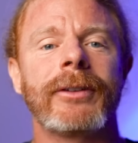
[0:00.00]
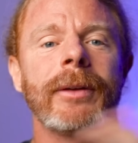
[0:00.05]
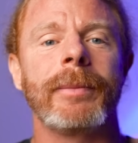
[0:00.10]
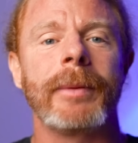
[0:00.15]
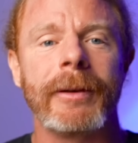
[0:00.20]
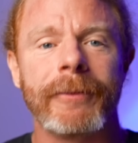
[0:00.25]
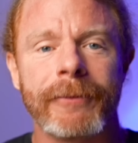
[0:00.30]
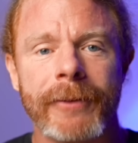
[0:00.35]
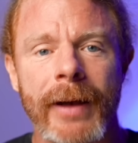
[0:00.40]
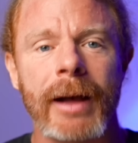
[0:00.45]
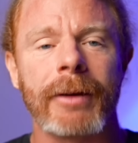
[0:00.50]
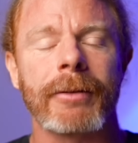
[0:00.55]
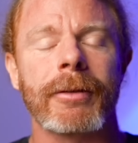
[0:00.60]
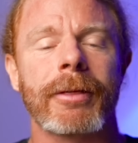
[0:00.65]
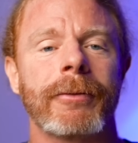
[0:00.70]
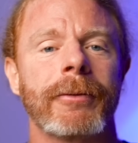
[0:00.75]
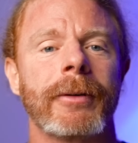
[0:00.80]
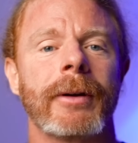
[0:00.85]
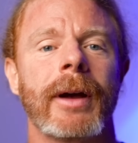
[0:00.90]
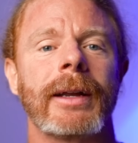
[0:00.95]
to be
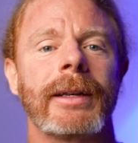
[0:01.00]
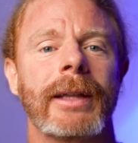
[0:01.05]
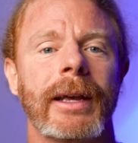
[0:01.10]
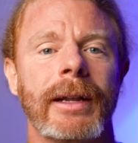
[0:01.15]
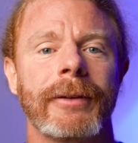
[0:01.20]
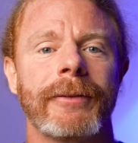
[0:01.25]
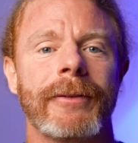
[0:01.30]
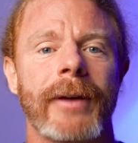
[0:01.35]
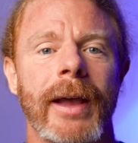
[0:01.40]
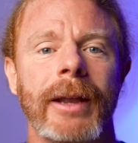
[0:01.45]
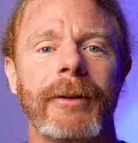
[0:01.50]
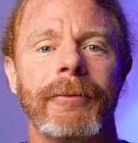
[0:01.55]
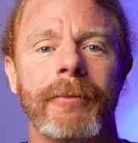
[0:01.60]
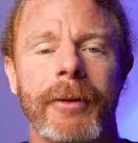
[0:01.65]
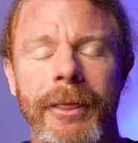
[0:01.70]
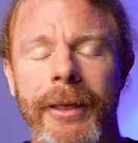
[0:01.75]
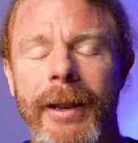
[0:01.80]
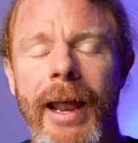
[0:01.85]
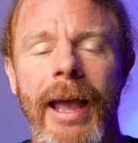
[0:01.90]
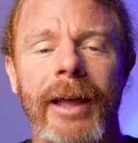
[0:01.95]
found through identifying
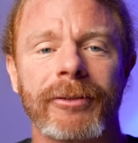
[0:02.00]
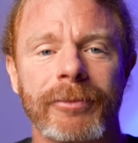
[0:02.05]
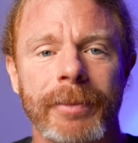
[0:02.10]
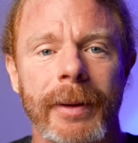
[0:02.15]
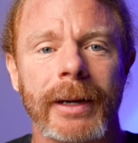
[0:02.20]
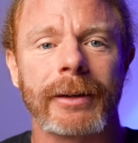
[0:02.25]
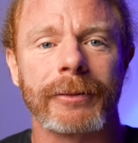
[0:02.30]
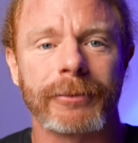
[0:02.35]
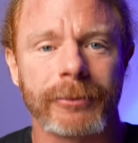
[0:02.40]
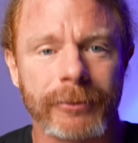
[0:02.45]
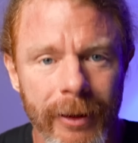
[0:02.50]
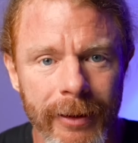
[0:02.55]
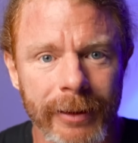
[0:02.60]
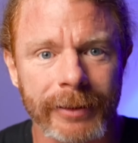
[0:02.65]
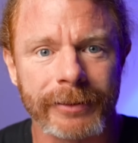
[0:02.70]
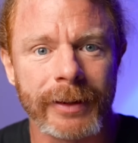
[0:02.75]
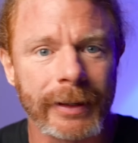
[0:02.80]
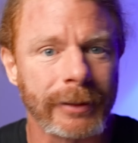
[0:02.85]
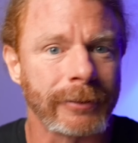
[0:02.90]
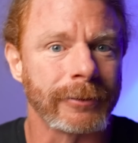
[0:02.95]
with an aspect of
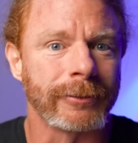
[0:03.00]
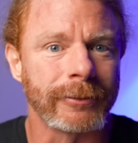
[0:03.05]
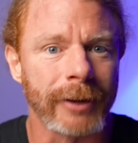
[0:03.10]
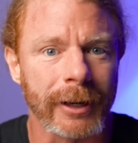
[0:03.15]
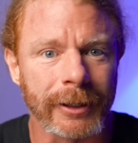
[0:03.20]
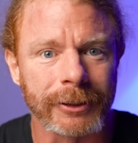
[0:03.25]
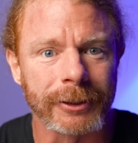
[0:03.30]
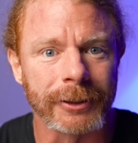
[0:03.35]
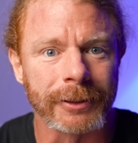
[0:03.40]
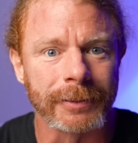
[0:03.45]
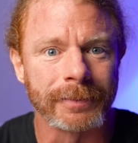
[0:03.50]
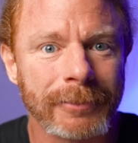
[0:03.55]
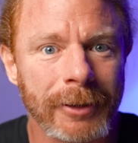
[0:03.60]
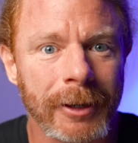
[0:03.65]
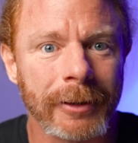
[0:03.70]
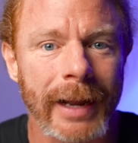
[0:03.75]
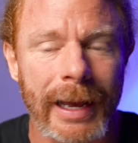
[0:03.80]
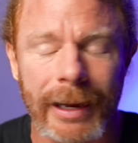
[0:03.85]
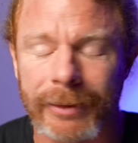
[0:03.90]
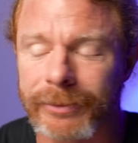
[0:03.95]
sentence structure,
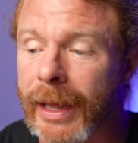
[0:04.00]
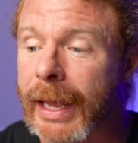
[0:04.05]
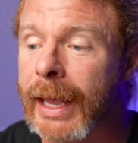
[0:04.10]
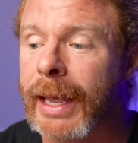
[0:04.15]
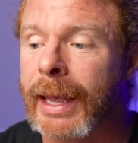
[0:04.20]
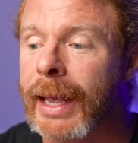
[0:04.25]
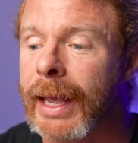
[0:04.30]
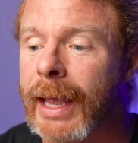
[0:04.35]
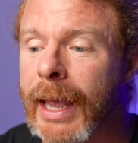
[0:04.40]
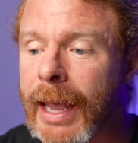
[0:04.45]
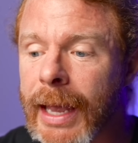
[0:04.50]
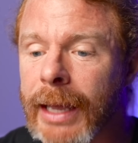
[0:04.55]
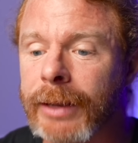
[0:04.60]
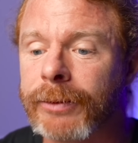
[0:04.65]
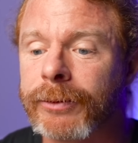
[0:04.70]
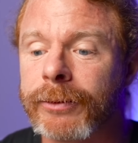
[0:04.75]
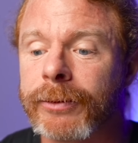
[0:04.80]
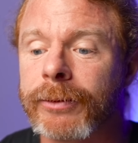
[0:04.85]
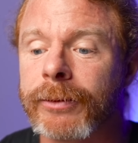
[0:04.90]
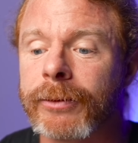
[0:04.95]
pronouns.
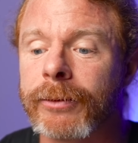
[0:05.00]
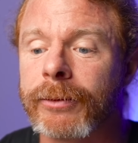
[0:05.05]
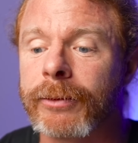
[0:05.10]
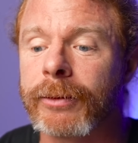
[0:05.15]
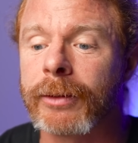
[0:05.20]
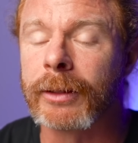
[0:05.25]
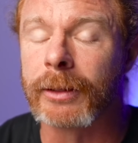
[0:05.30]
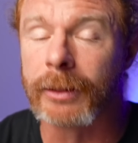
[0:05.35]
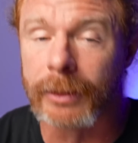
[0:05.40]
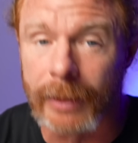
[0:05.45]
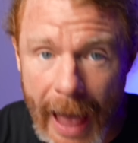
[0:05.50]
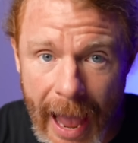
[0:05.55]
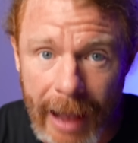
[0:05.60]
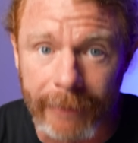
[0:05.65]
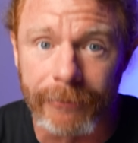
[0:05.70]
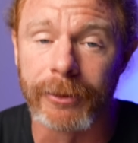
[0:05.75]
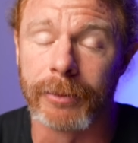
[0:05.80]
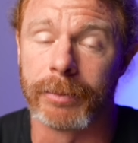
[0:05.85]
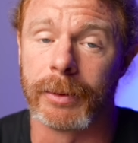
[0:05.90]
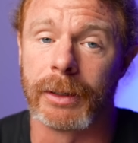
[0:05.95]
It's
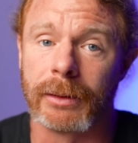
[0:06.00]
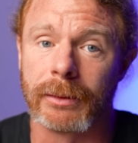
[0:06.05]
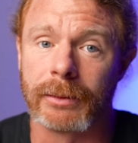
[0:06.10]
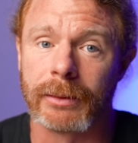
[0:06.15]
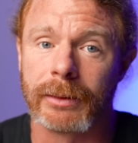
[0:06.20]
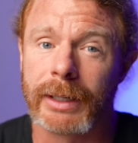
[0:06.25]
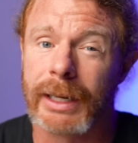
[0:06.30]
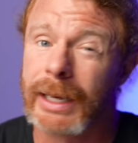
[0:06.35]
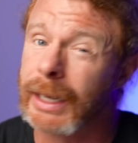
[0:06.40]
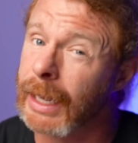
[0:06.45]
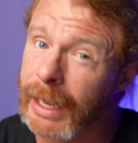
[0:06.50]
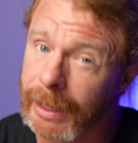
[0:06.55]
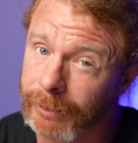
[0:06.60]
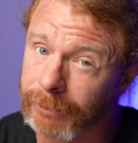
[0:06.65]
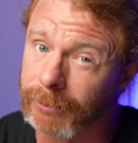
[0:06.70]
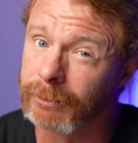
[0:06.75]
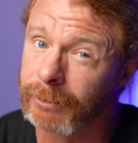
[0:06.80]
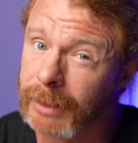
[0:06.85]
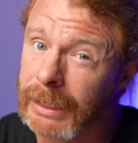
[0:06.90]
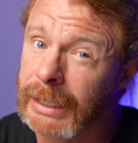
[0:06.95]
laughable. It
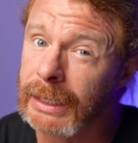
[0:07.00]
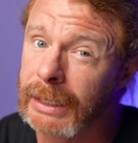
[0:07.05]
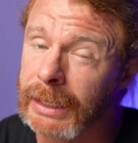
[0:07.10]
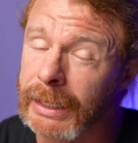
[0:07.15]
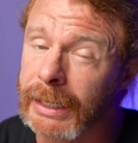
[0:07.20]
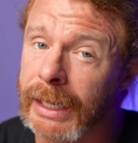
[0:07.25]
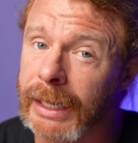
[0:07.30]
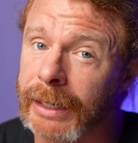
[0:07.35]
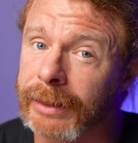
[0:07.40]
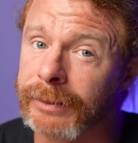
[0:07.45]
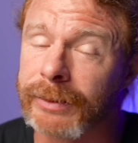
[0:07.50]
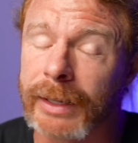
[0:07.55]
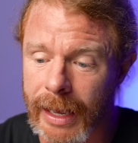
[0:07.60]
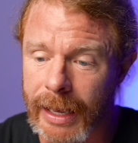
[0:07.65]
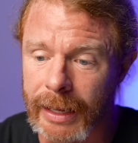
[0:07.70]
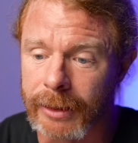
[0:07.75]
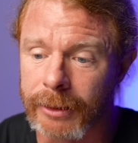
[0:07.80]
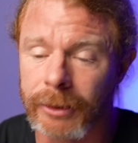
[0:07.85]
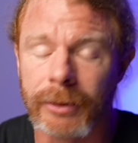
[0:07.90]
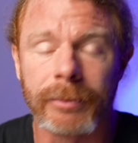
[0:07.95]
really is.
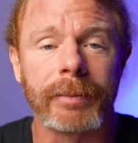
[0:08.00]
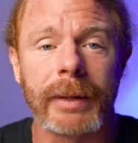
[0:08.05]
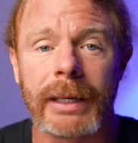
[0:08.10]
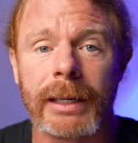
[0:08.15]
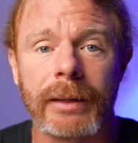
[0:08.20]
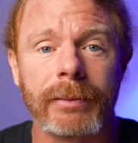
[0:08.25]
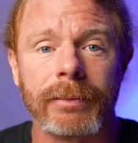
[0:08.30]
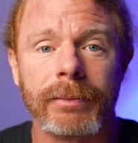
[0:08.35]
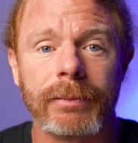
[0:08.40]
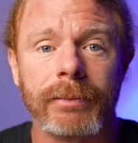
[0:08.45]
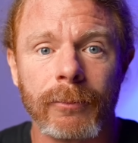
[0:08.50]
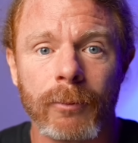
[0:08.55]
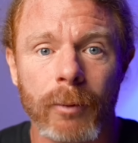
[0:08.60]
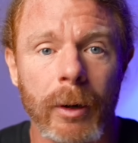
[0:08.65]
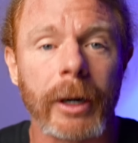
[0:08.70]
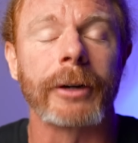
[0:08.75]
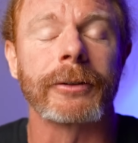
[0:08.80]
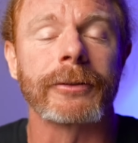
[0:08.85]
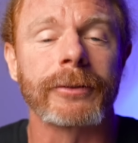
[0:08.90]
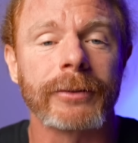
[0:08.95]
It couldn't be
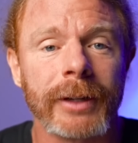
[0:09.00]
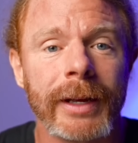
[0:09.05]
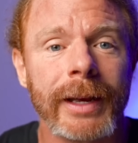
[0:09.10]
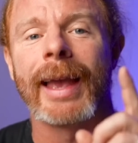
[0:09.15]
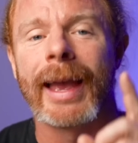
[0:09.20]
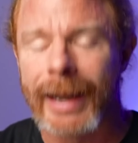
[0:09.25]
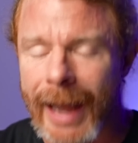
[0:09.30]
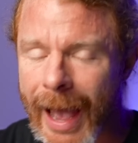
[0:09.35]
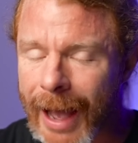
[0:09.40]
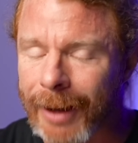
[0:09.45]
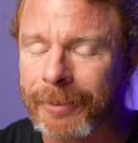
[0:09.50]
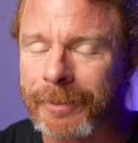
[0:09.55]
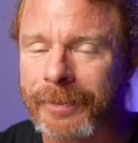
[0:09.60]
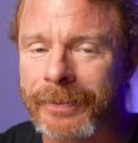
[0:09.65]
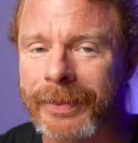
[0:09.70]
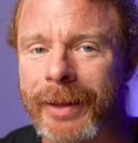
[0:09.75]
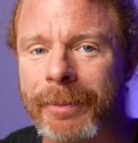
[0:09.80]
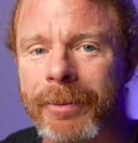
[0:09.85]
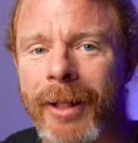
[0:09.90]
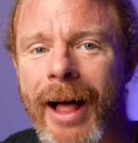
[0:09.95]
worse. And now,
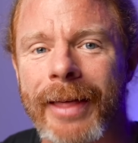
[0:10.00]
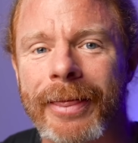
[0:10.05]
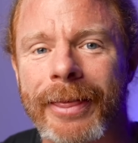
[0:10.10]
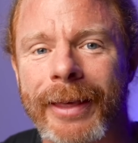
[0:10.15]
the plot